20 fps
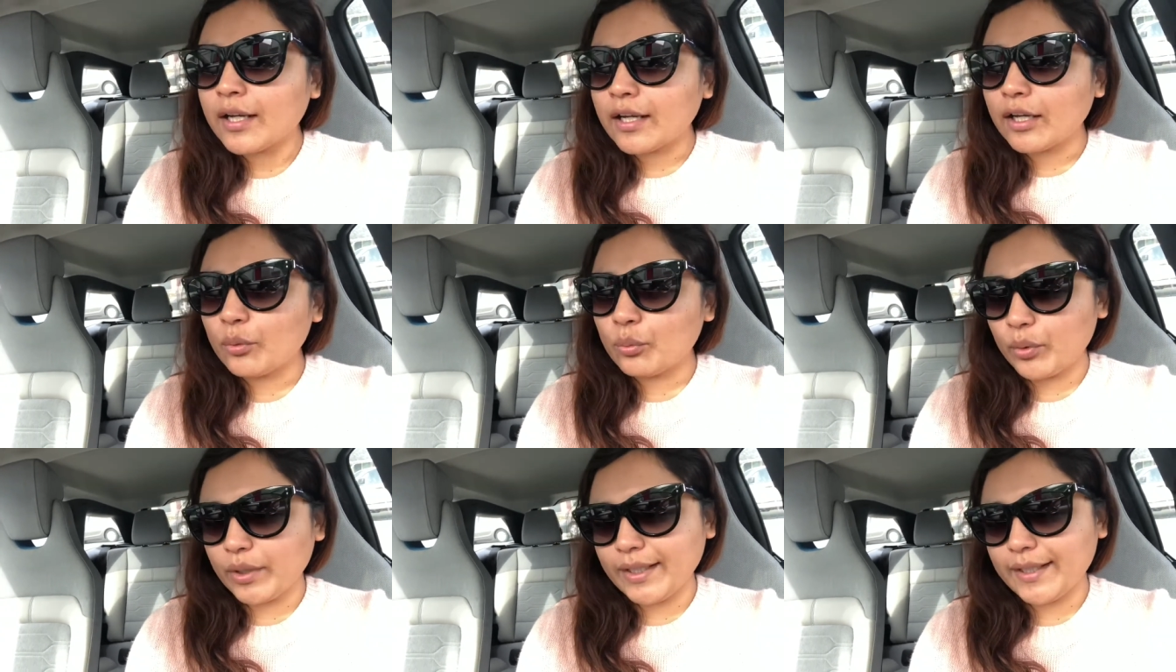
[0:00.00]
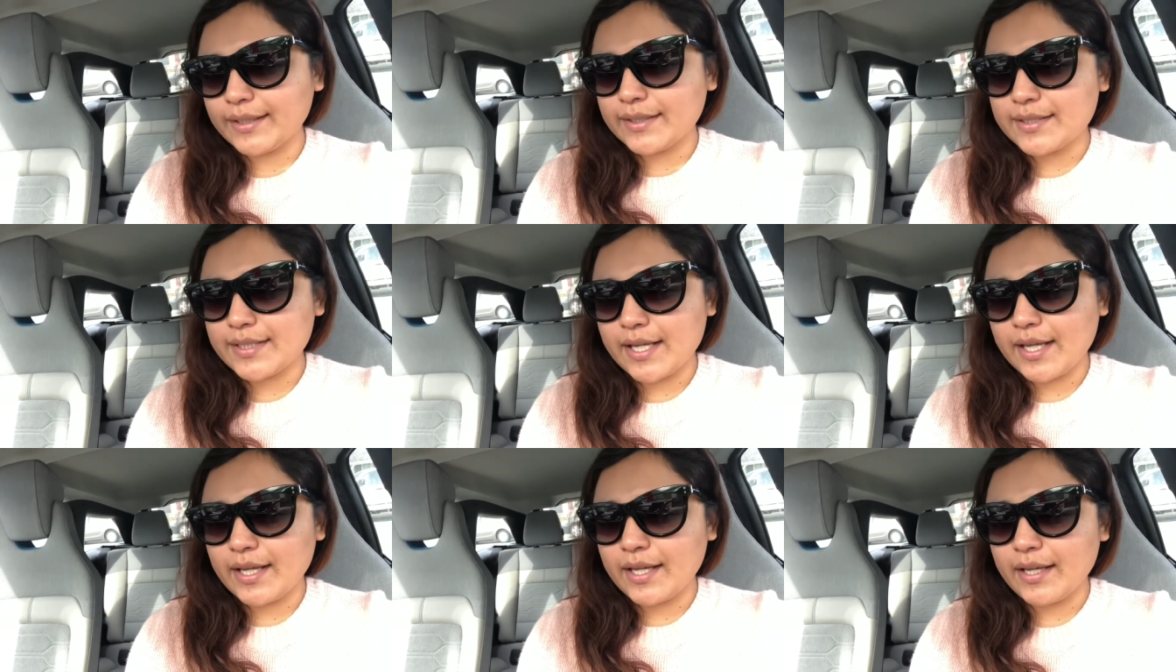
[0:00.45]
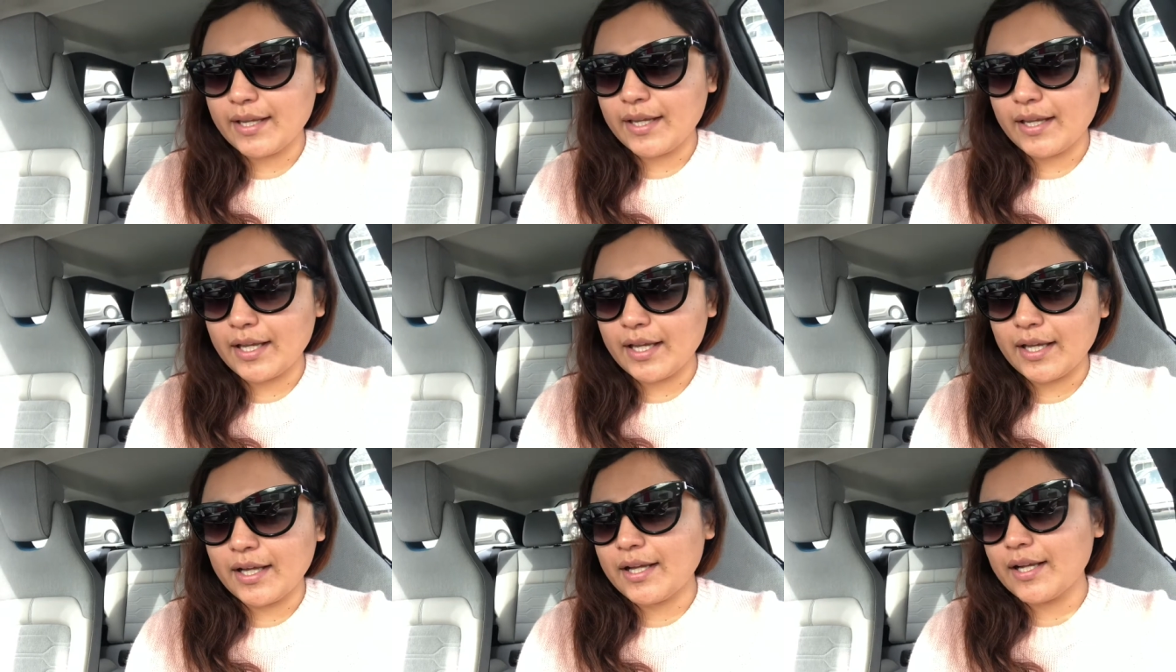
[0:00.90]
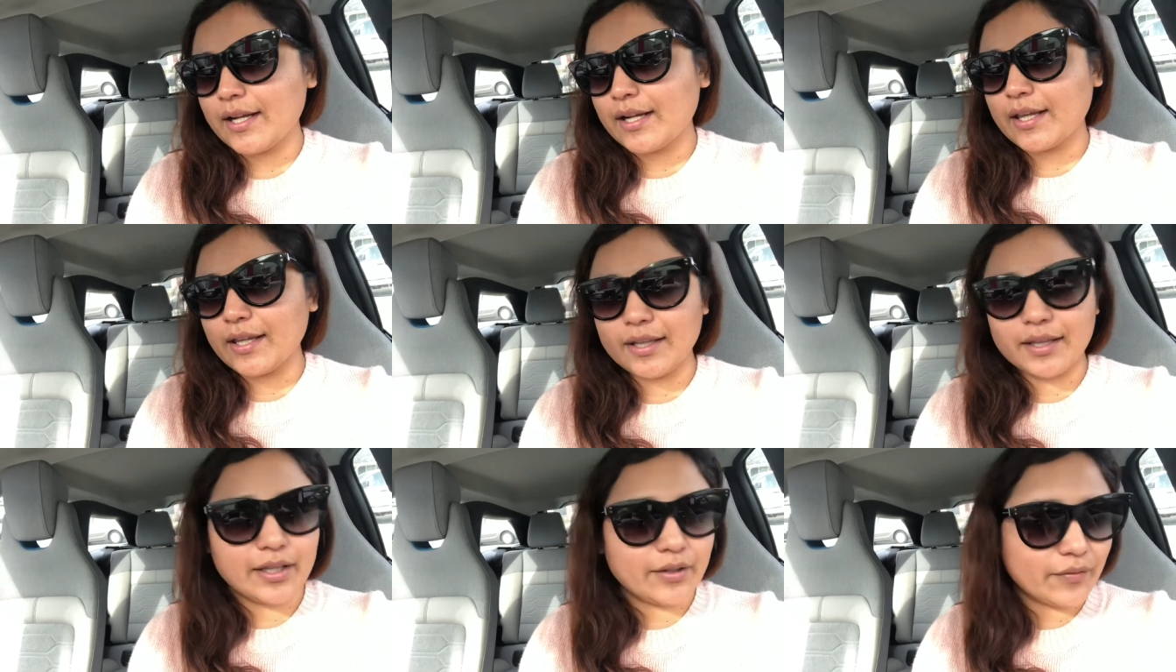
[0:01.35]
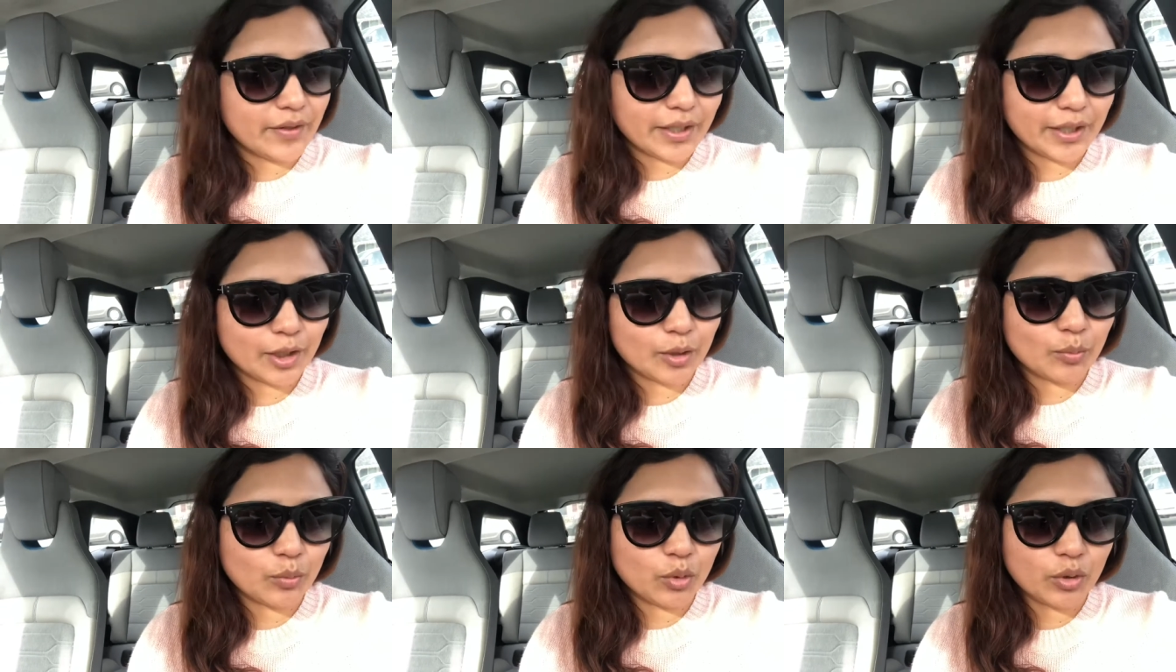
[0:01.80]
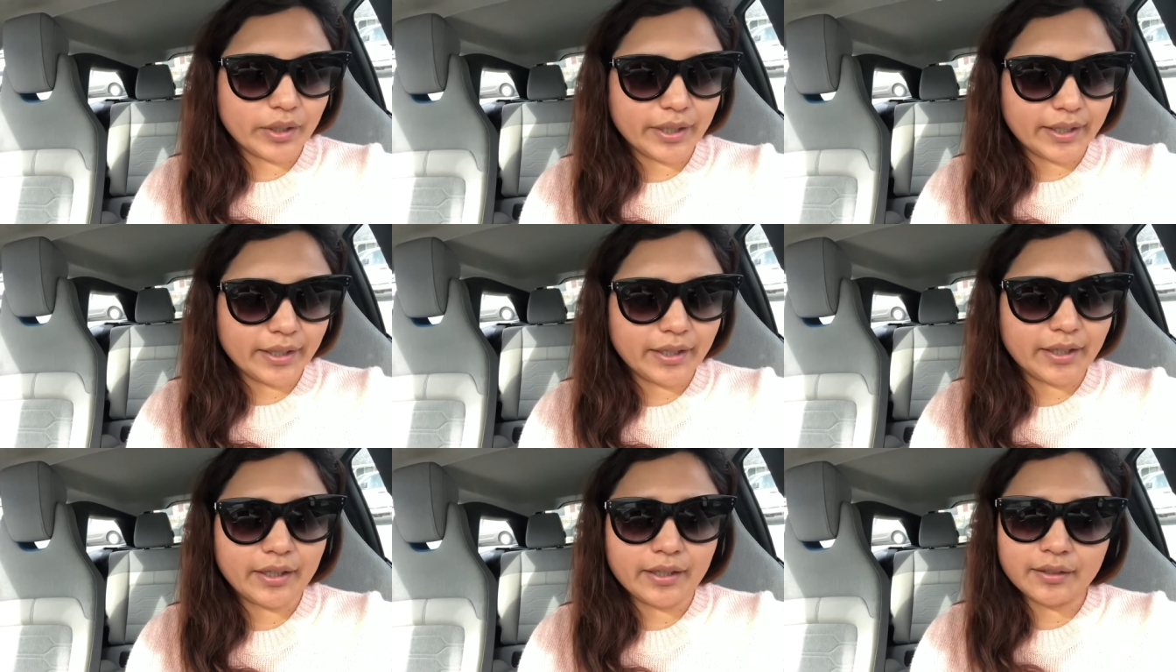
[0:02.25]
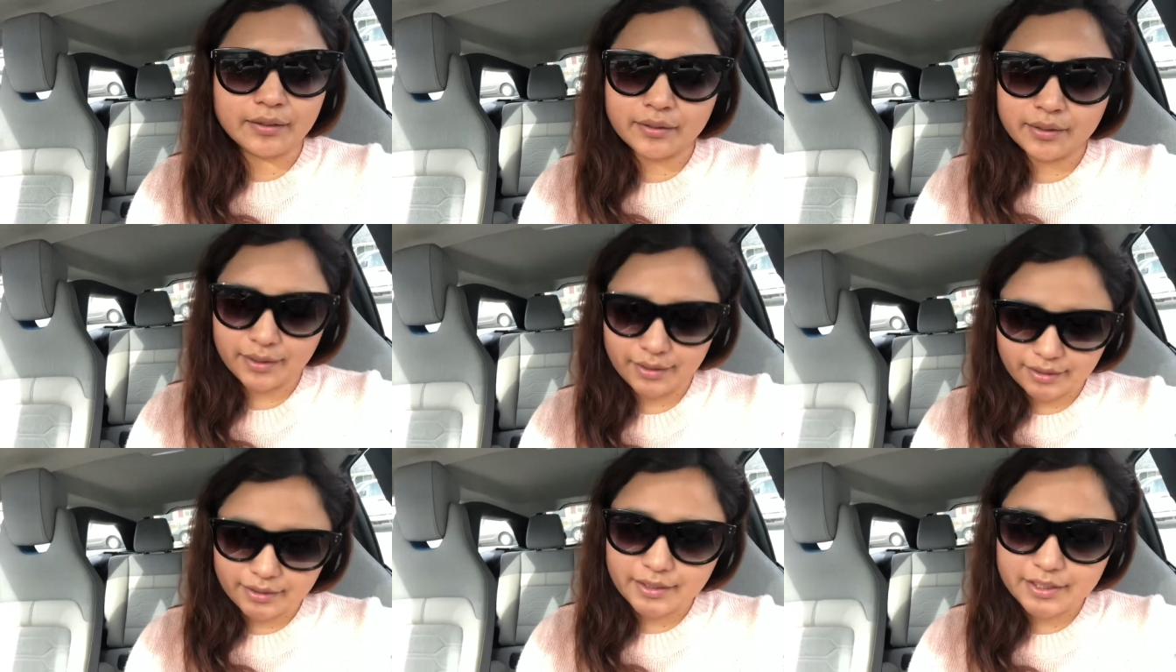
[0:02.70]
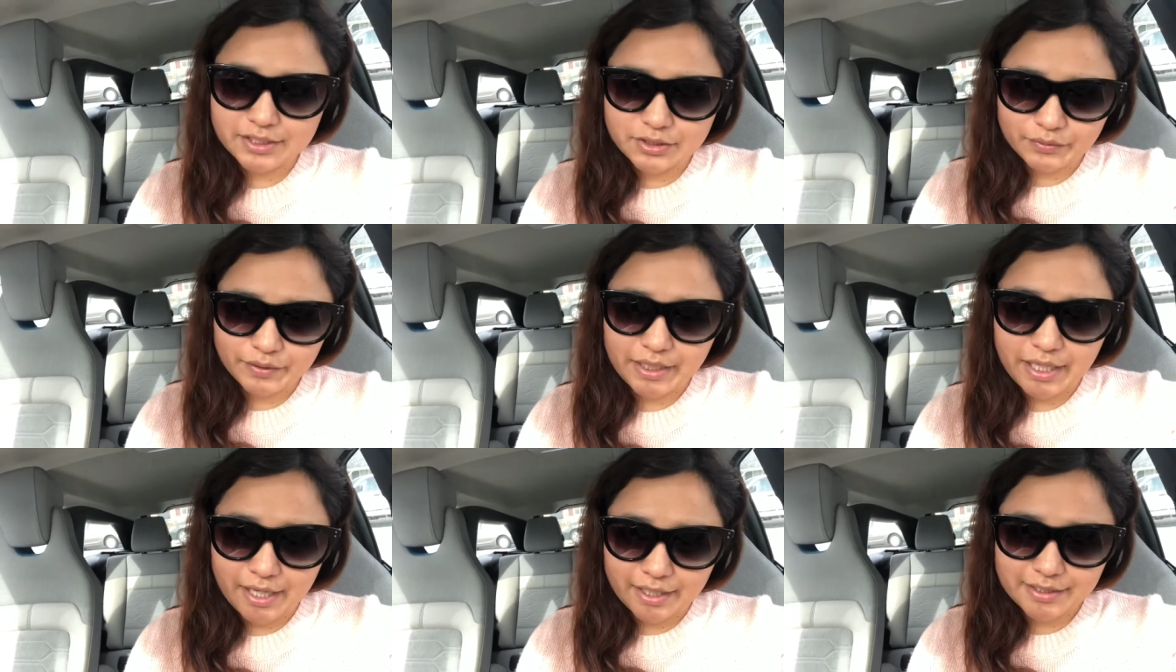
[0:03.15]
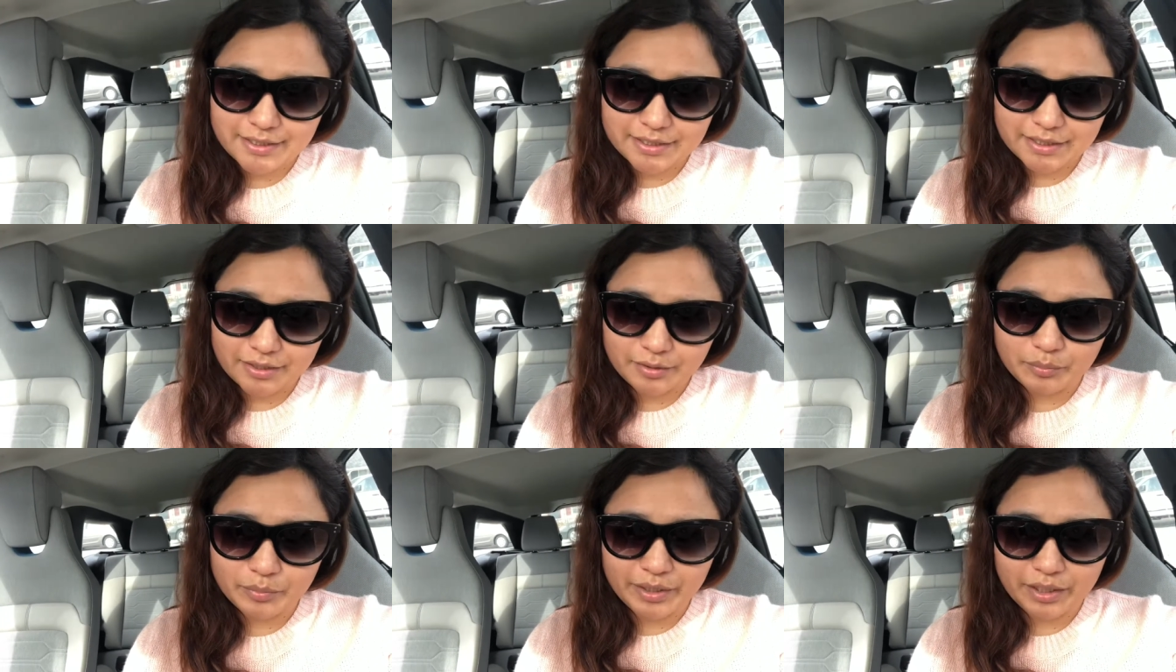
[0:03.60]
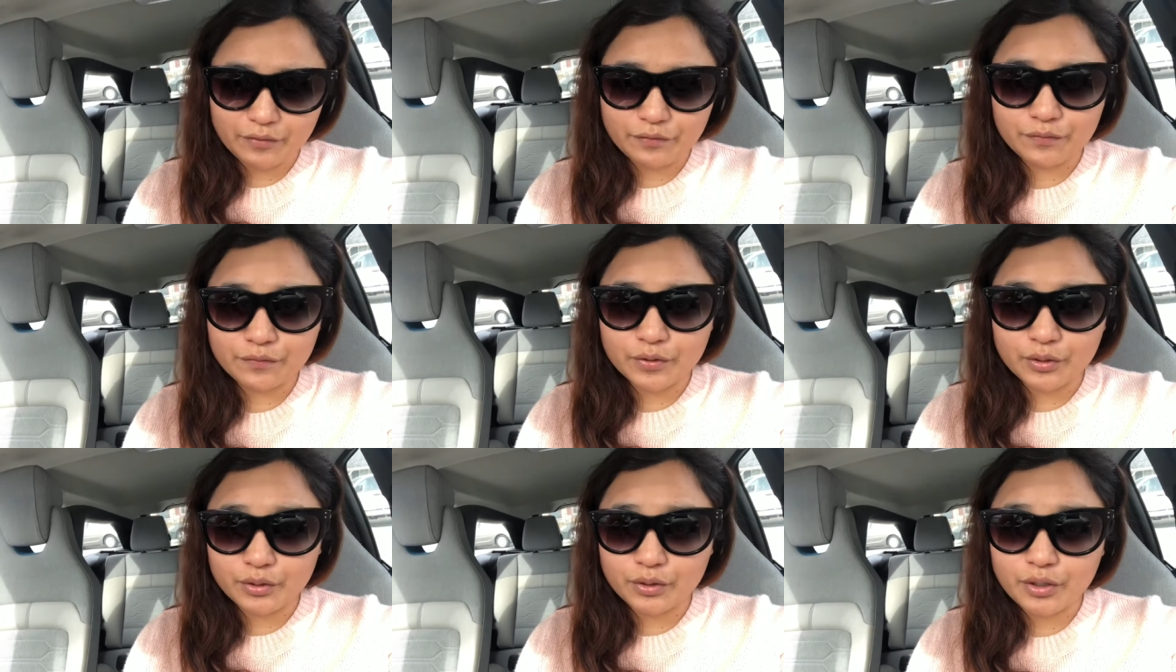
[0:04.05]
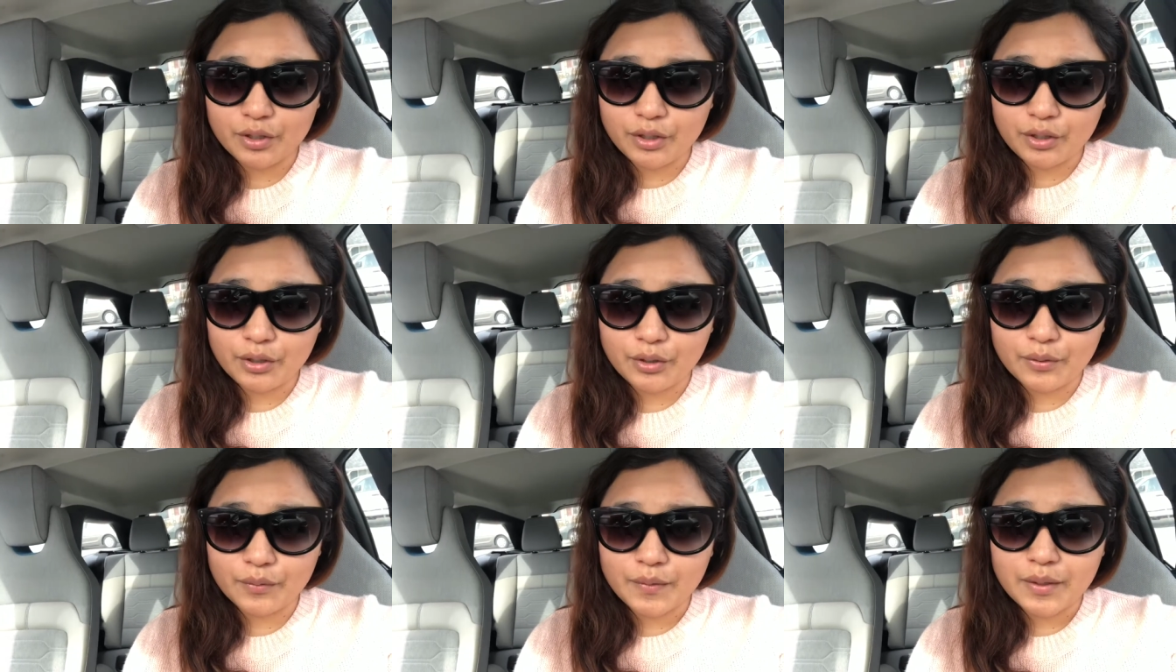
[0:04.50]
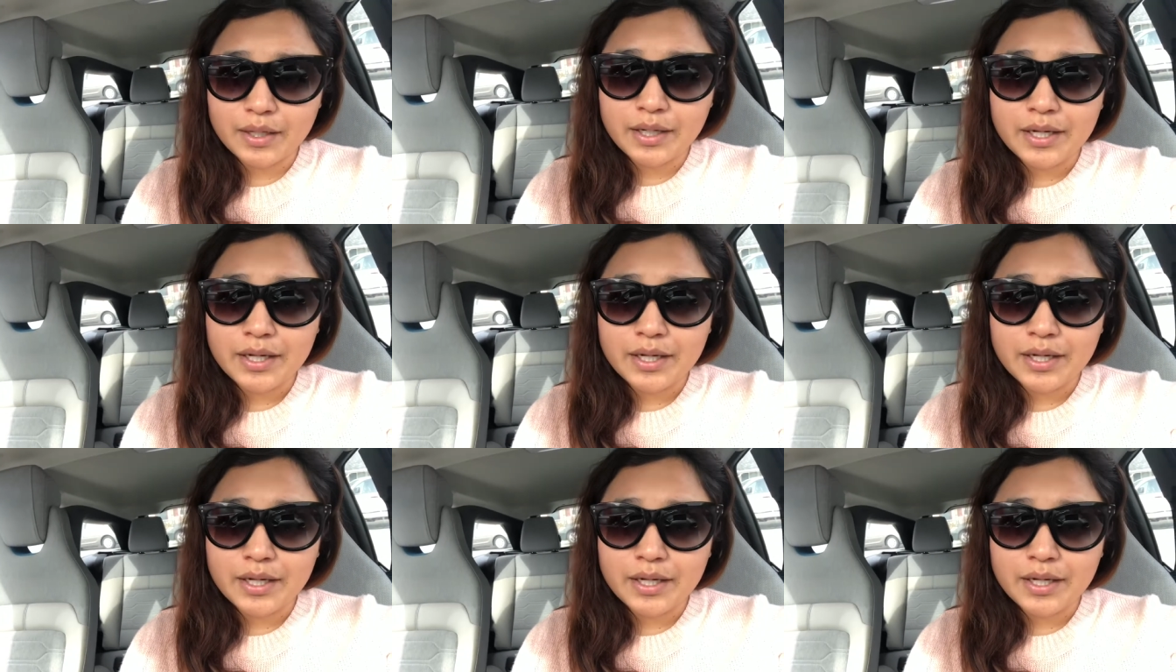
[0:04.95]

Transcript: a weekday at 11 in the morning is relaxing but if you go